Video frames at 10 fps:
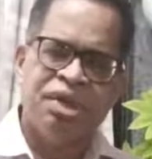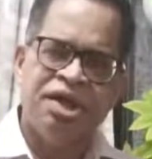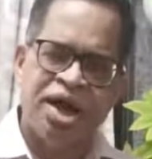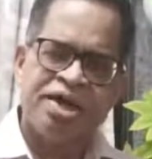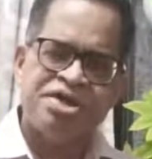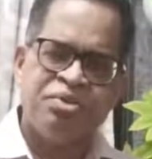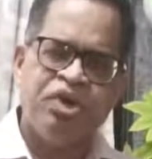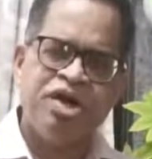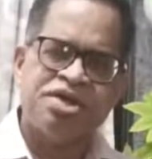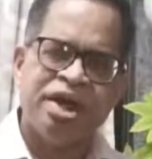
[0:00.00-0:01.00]
interaction
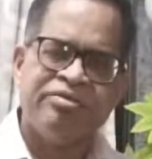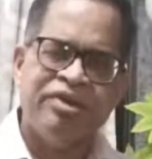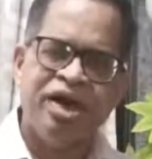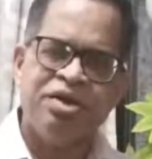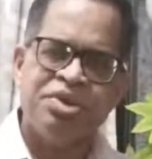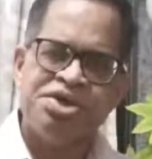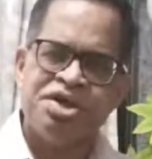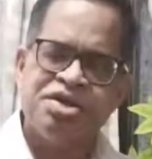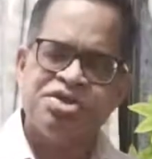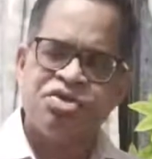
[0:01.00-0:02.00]
points like vending
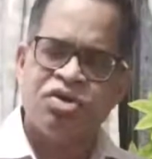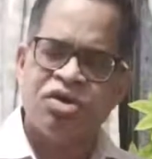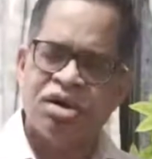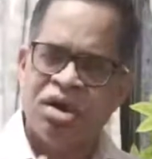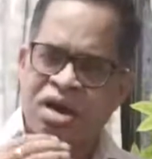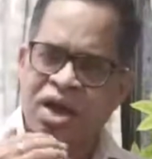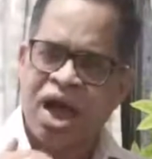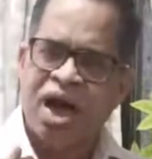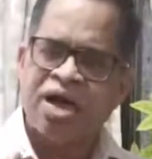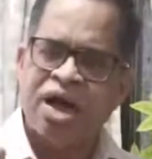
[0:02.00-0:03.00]
machines or
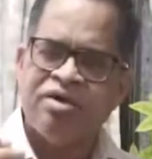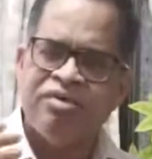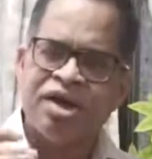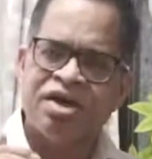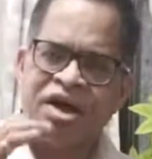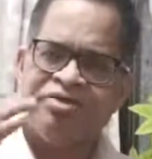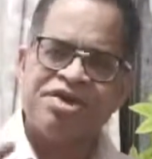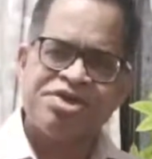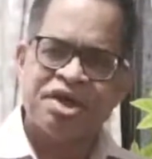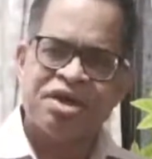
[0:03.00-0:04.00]
car driving,
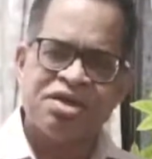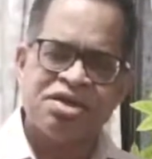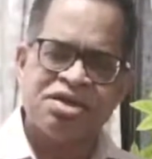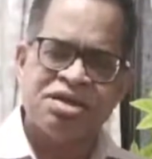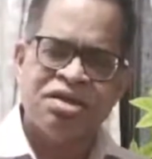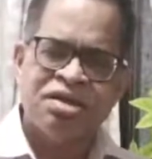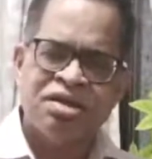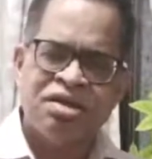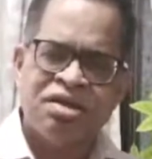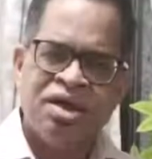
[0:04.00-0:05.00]
traffic signals.
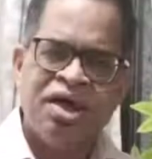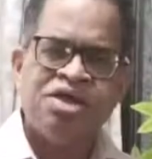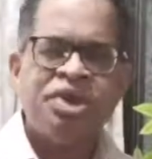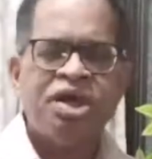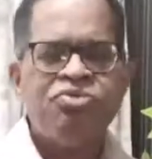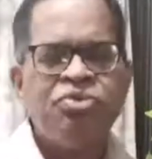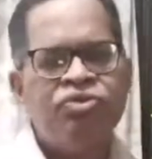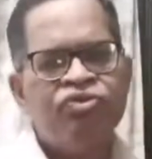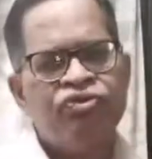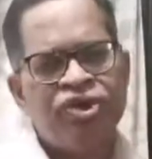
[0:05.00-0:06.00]
It has become
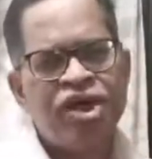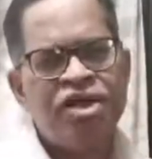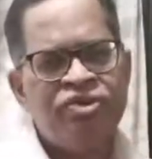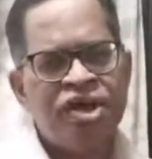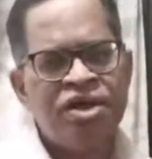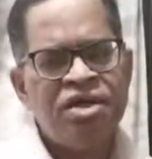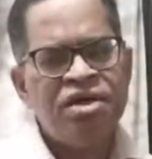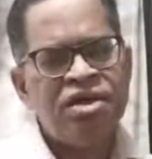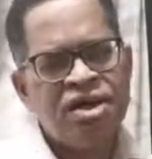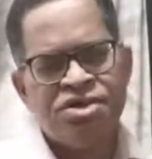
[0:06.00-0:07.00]
very, very
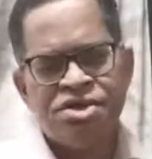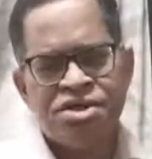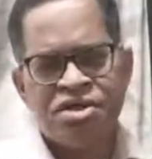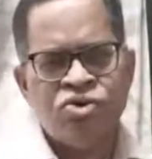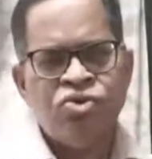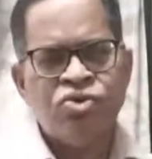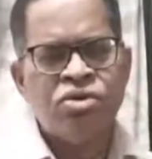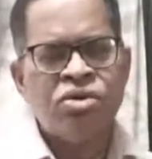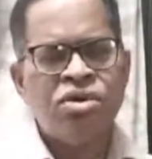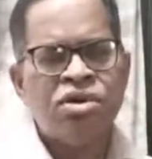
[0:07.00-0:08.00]
easy to
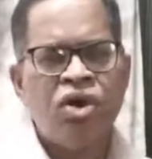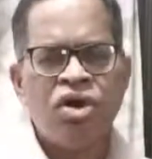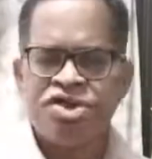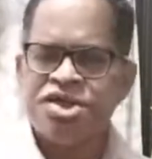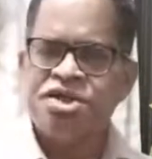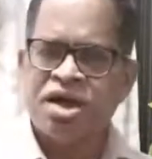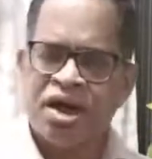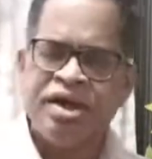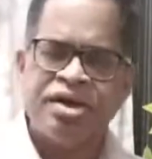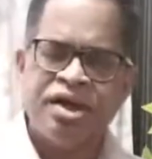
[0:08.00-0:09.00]
not just
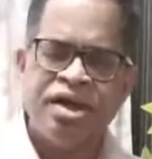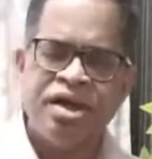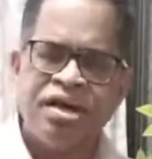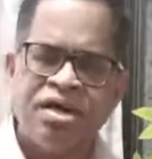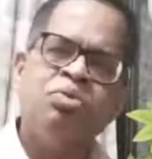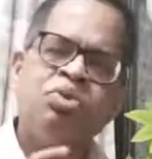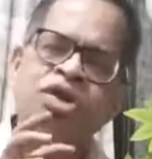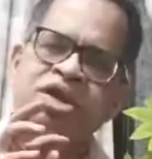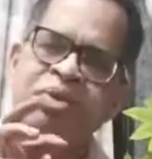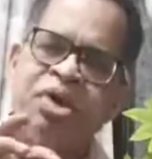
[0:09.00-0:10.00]
collect data,
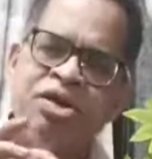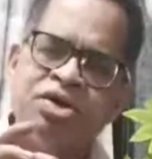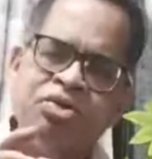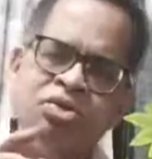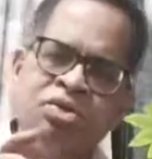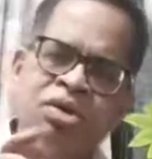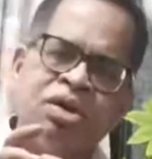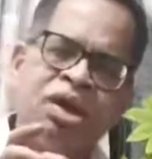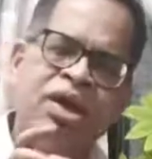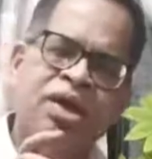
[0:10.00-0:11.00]
put them into
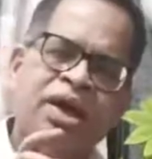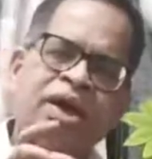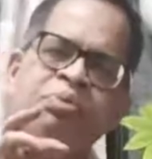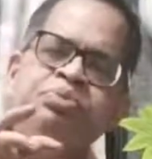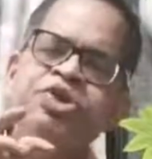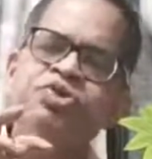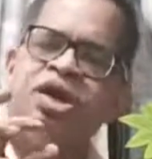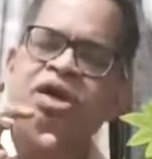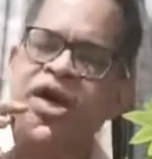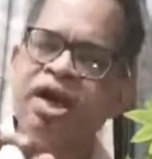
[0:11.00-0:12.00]
a
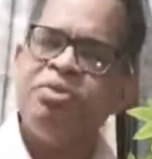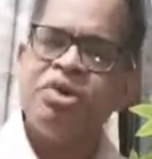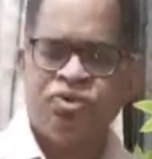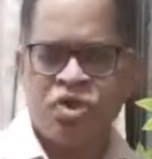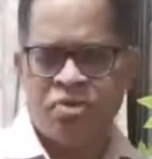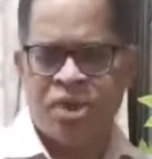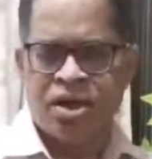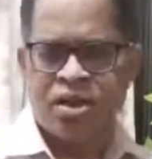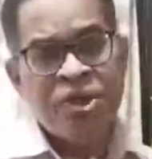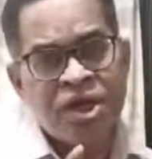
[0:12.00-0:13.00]
computer readable format.
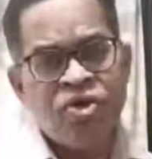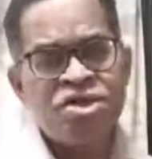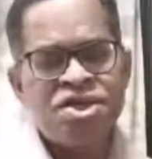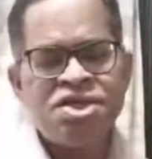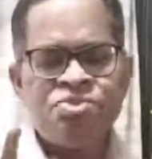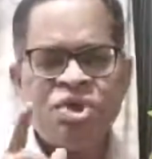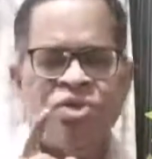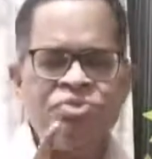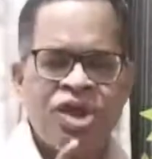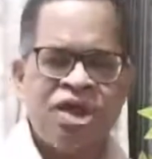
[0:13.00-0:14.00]
Because this has
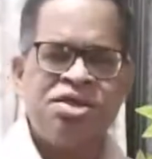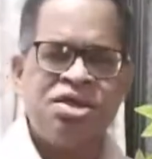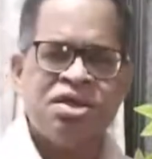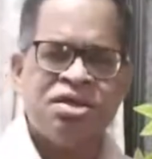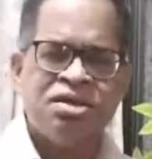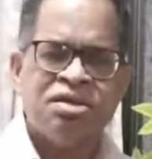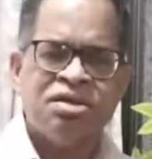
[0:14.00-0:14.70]
become easy,